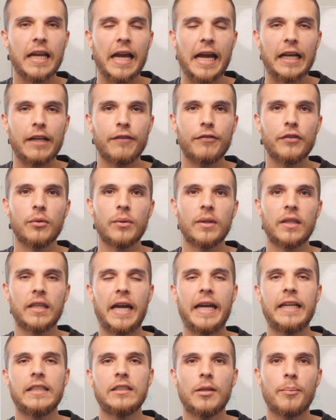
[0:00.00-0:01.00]
And if you would
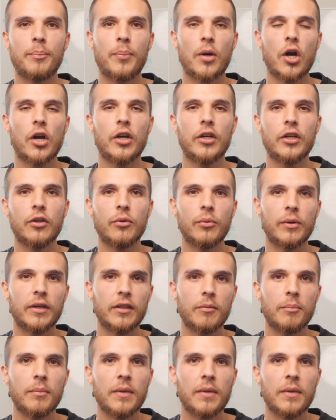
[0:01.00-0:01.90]
like to partner with